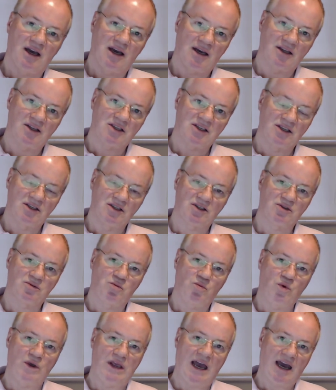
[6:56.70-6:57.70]

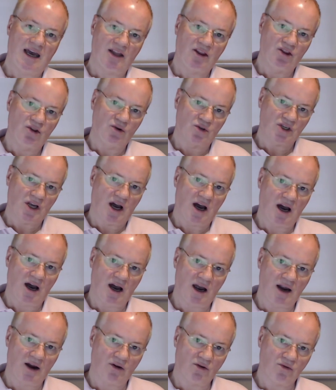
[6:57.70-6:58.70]
since we had those
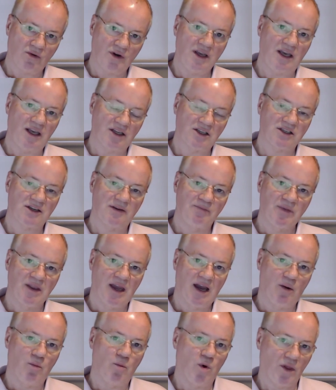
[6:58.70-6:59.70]
higher rates,
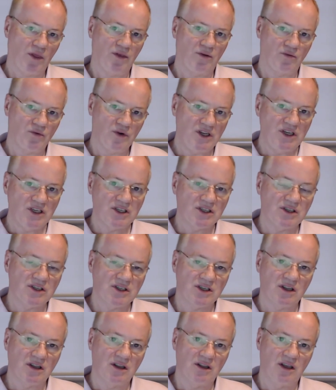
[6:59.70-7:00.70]
and one of the
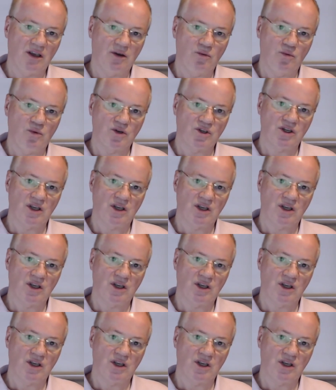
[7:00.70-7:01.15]
reasons that it was